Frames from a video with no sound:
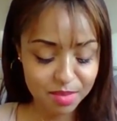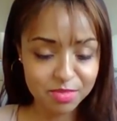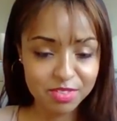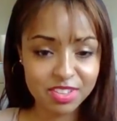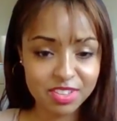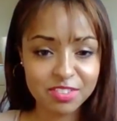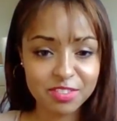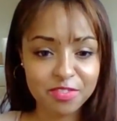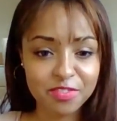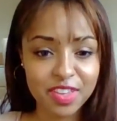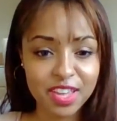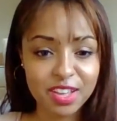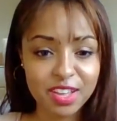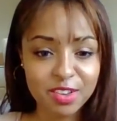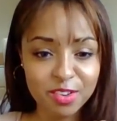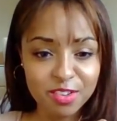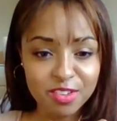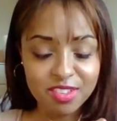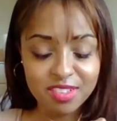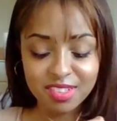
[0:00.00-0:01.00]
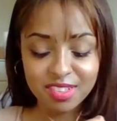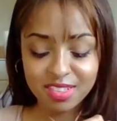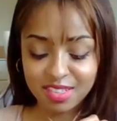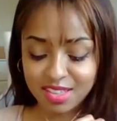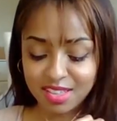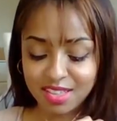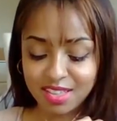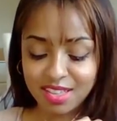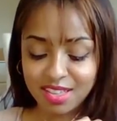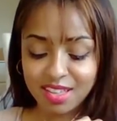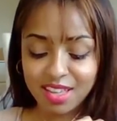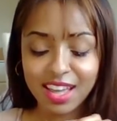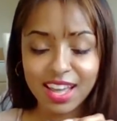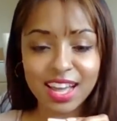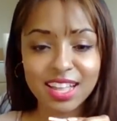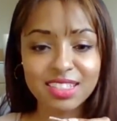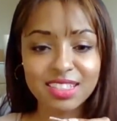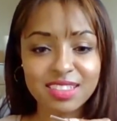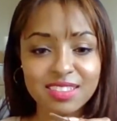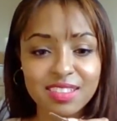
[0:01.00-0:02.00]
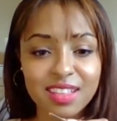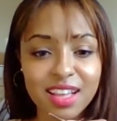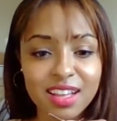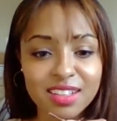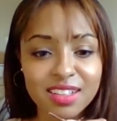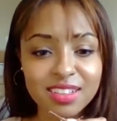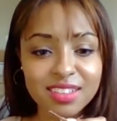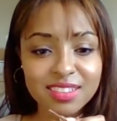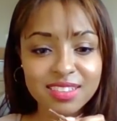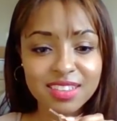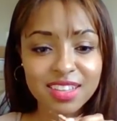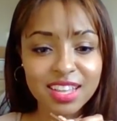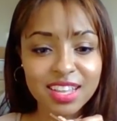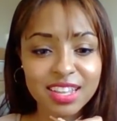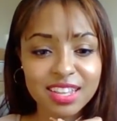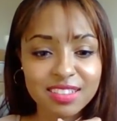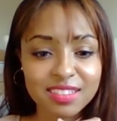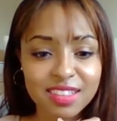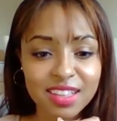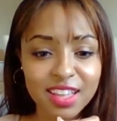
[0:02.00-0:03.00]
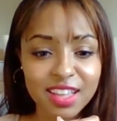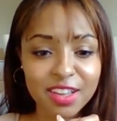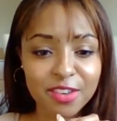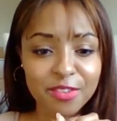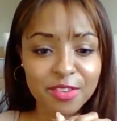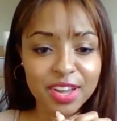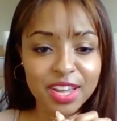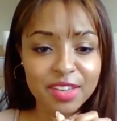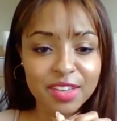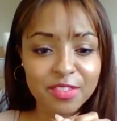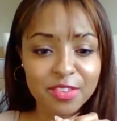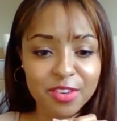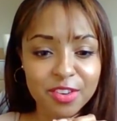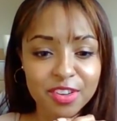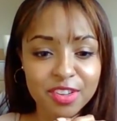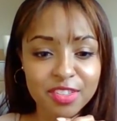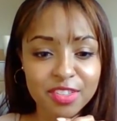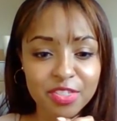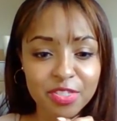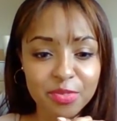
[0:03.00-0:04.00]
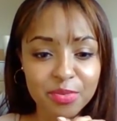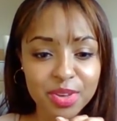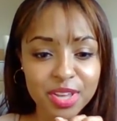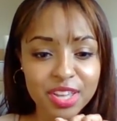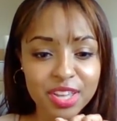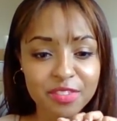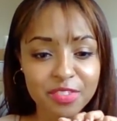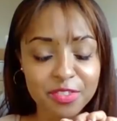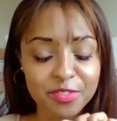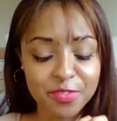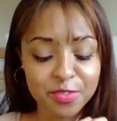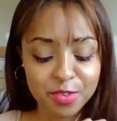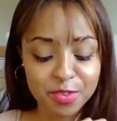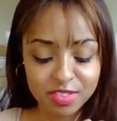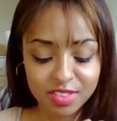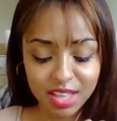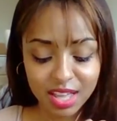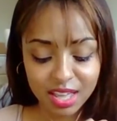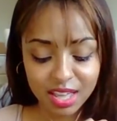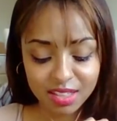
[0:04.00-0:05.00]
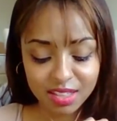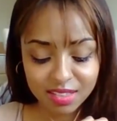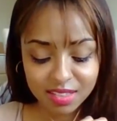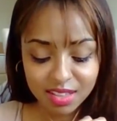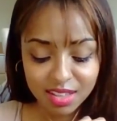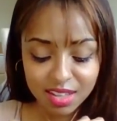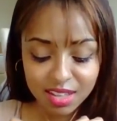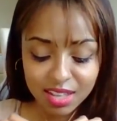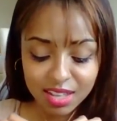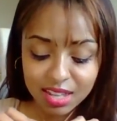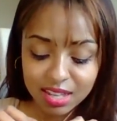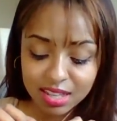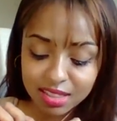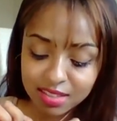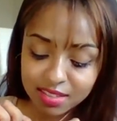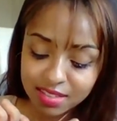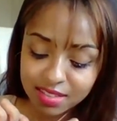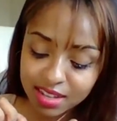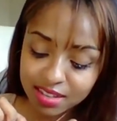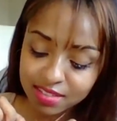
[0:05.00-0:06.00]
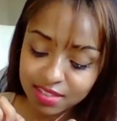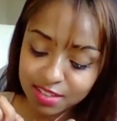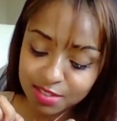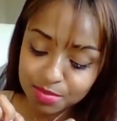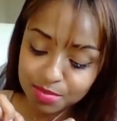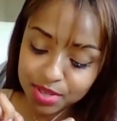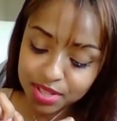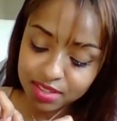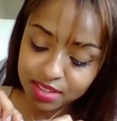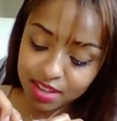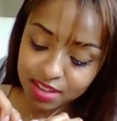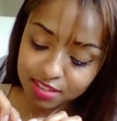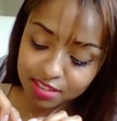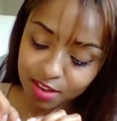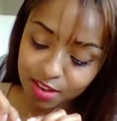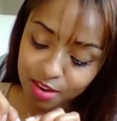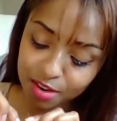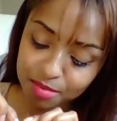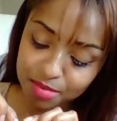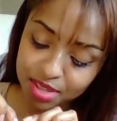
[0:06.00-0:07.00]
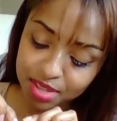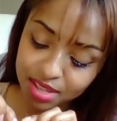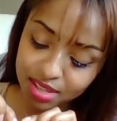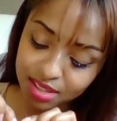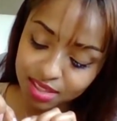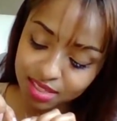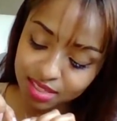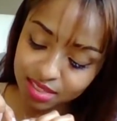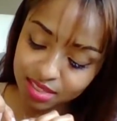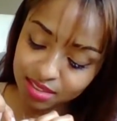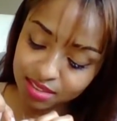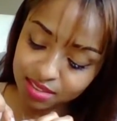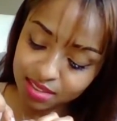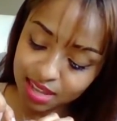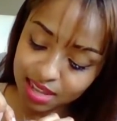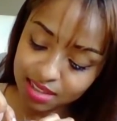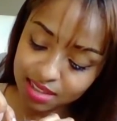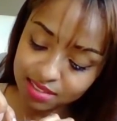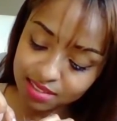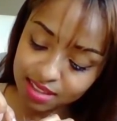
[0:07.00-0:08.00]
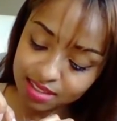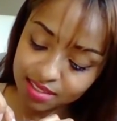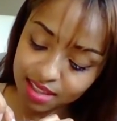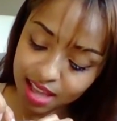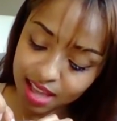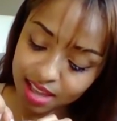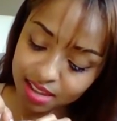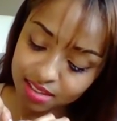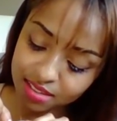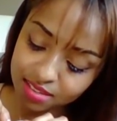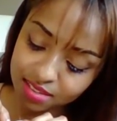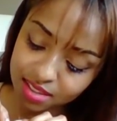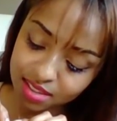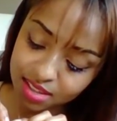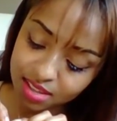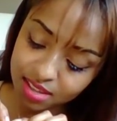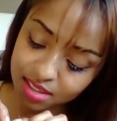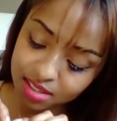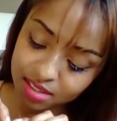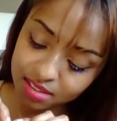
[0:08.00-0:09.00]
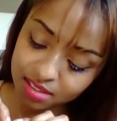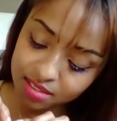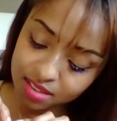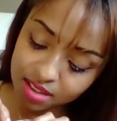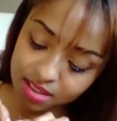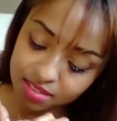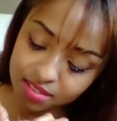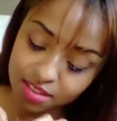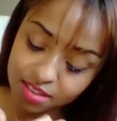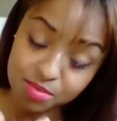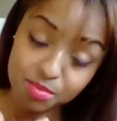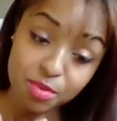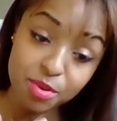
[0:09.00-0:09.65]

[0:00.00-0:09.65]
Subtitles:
such a fangirl. I got this necklace and it's engraved on 3 of the 4 sides. This side says BTS Army, this side says Agassi, and this side says